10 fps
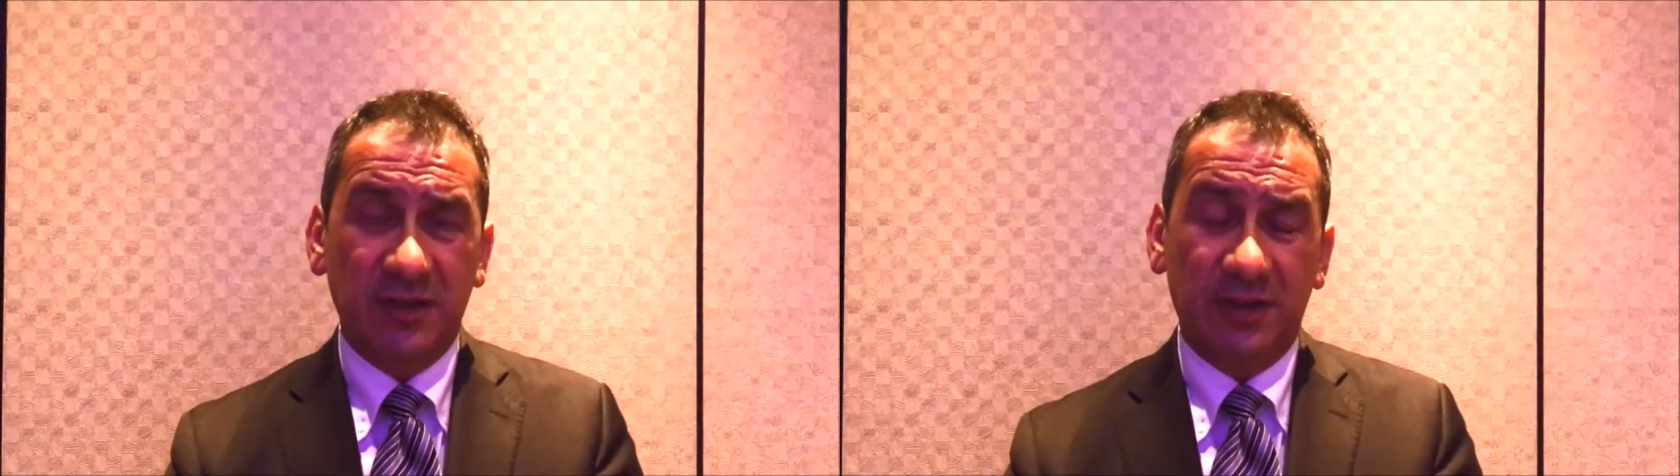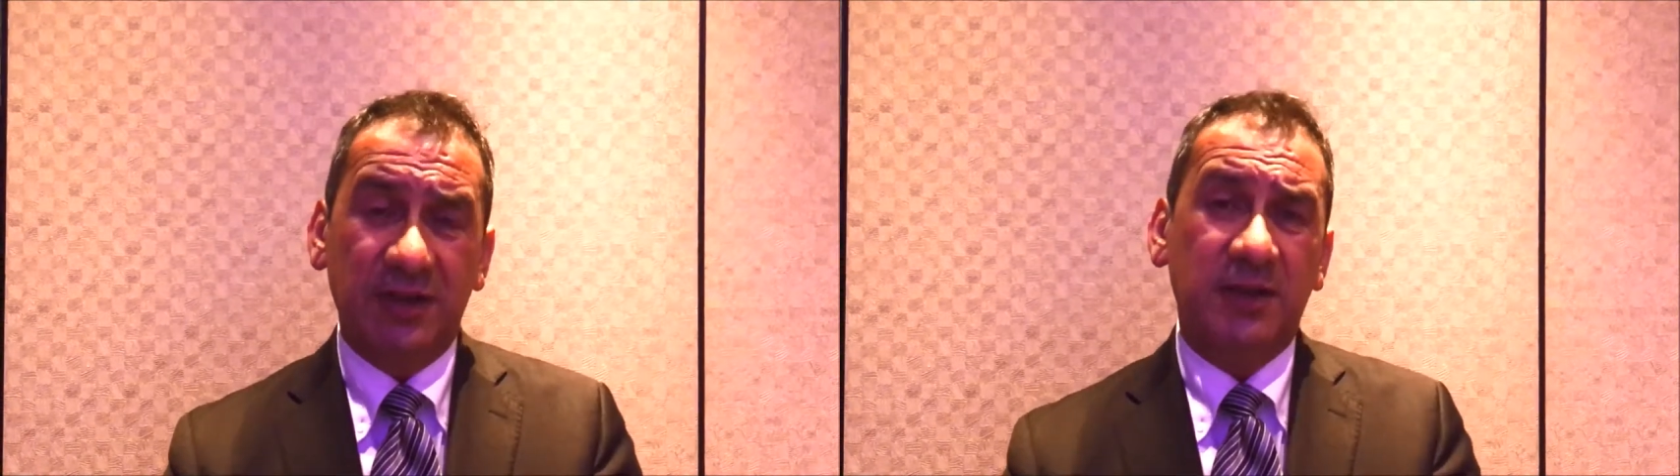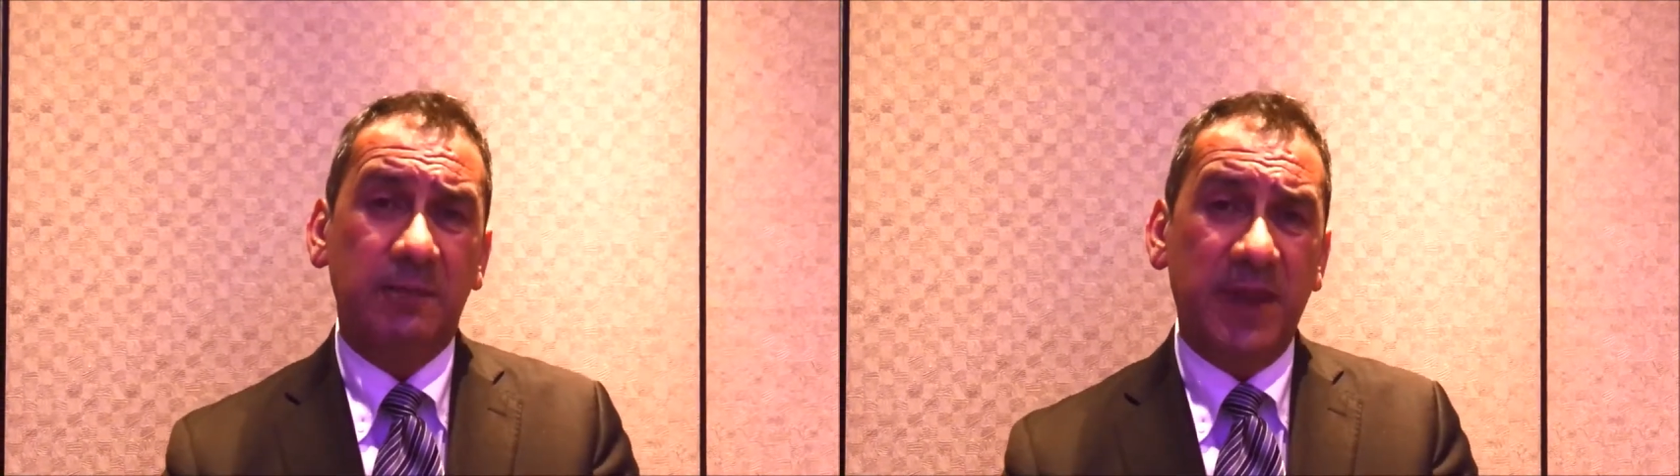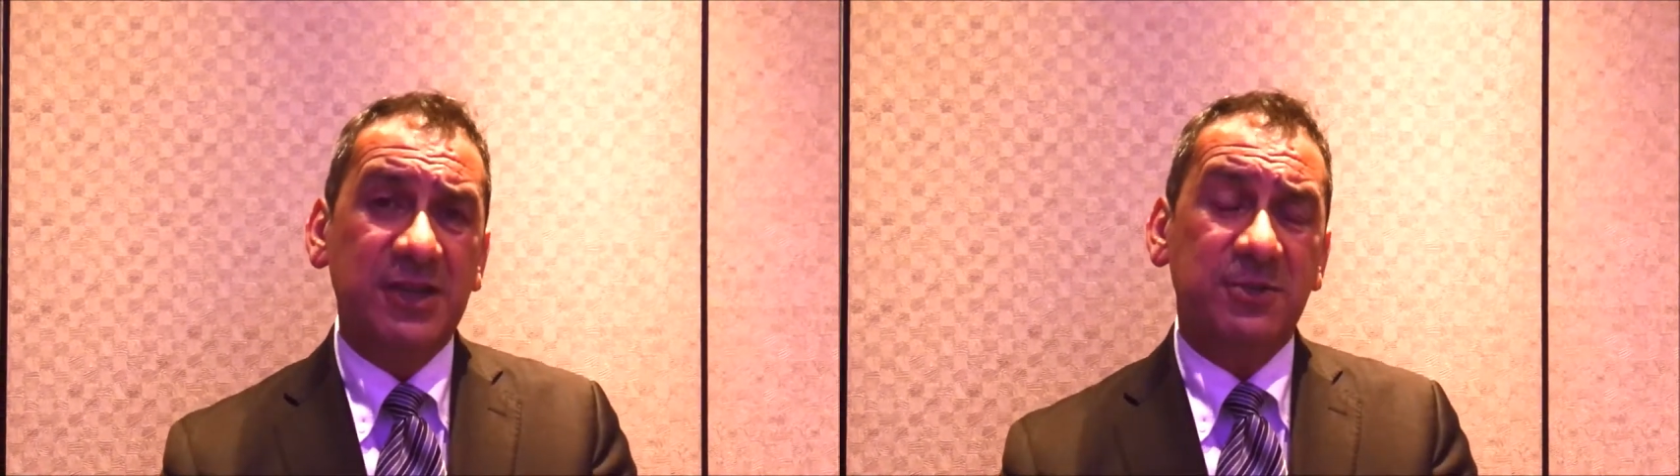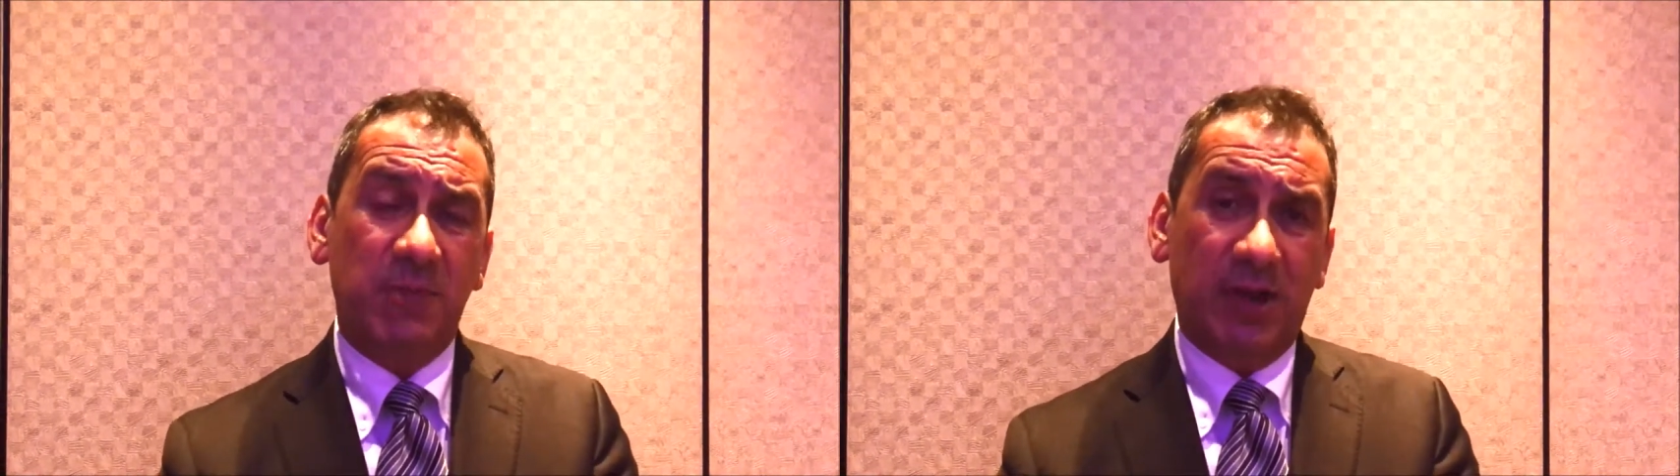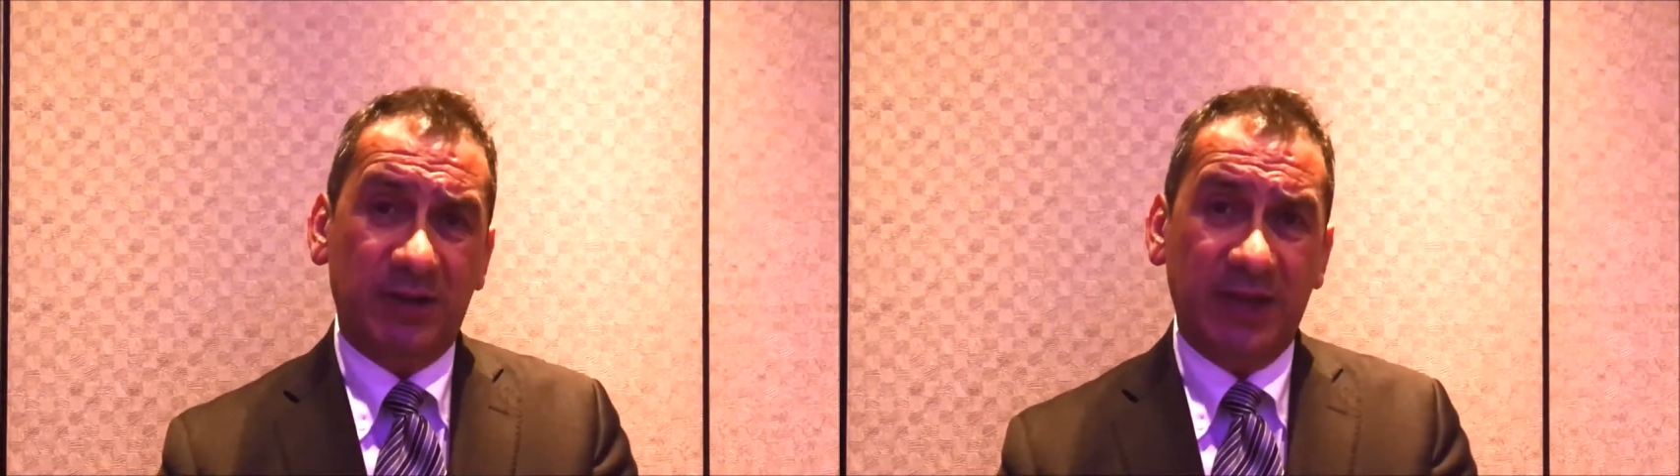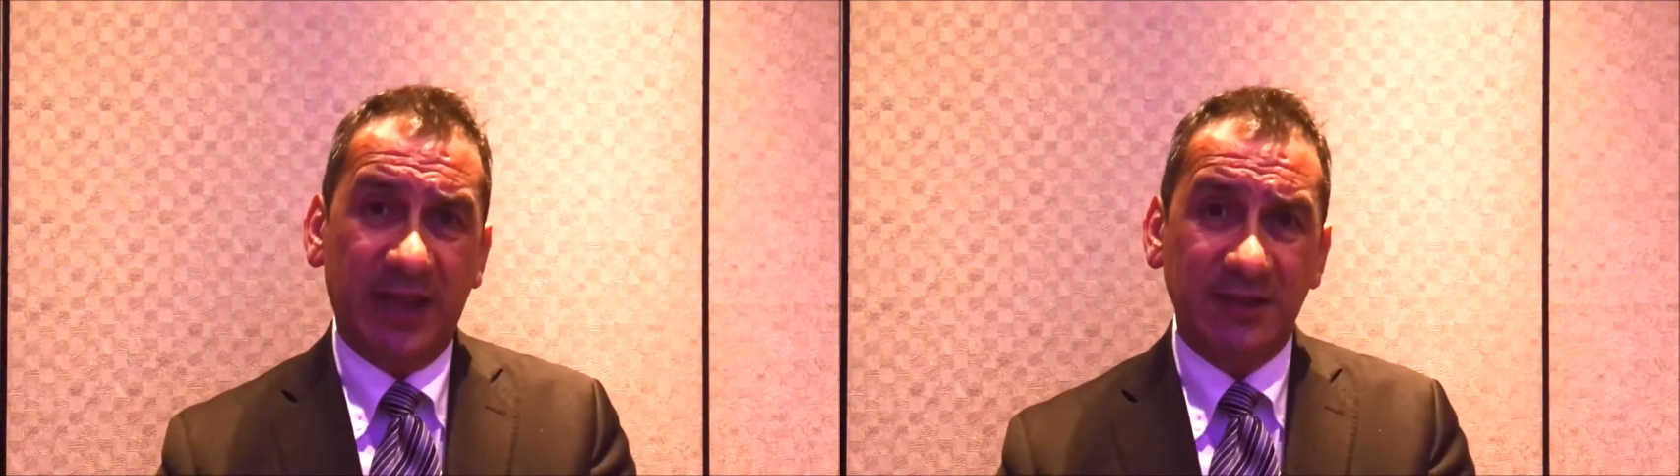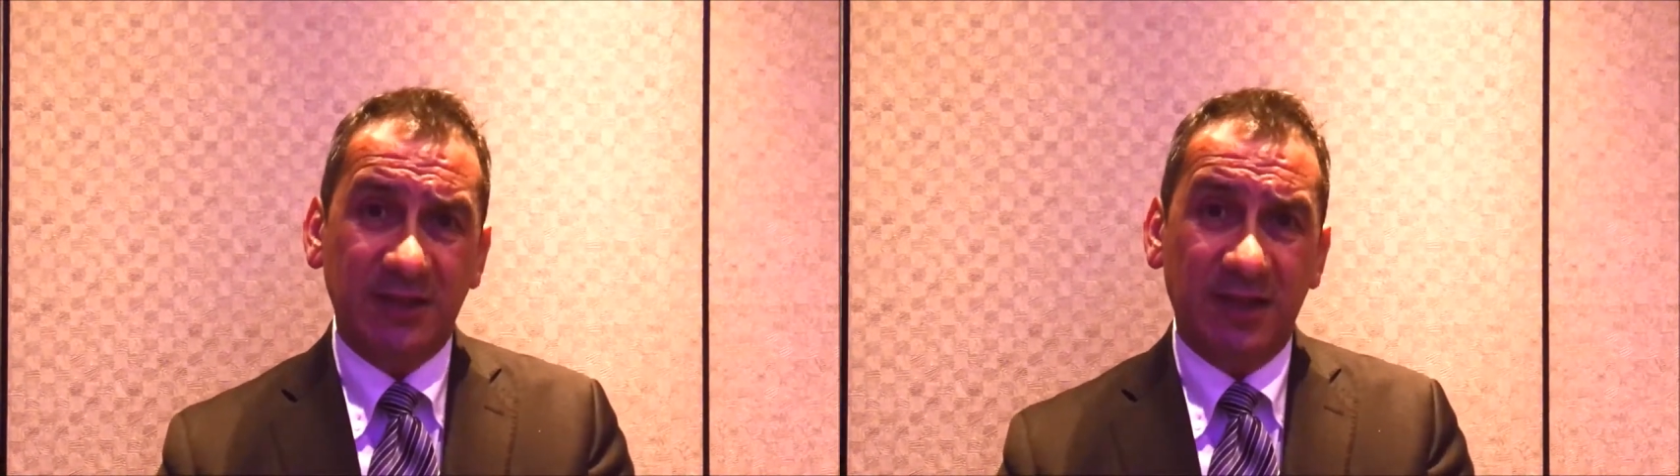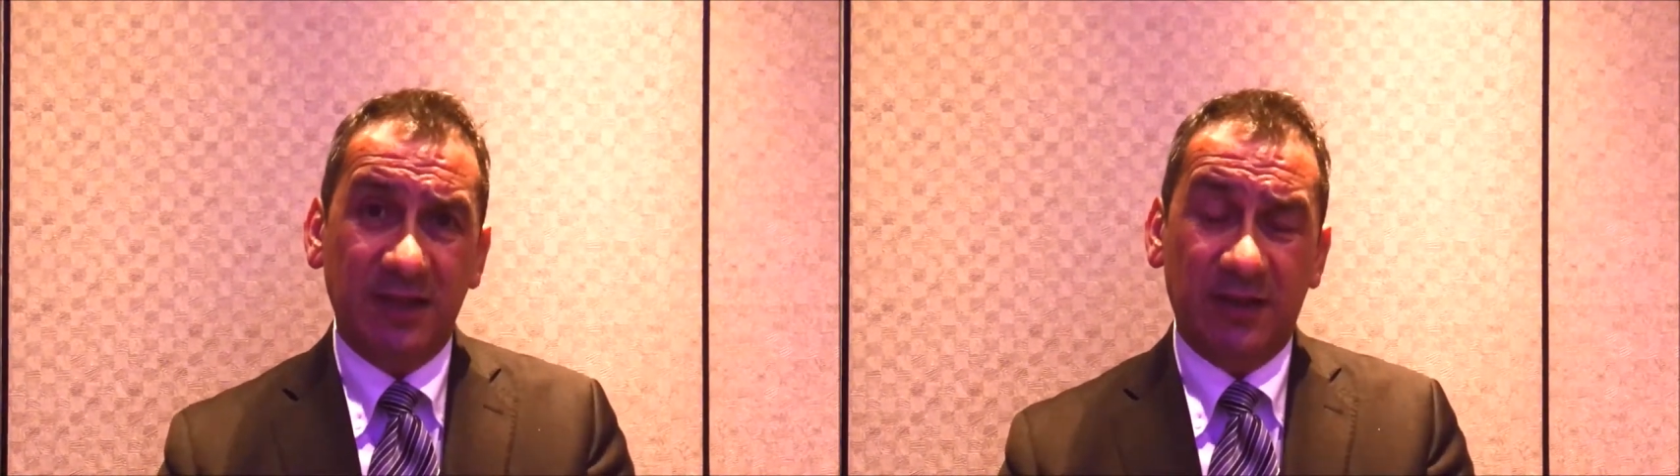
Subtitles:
that I could benchmark against,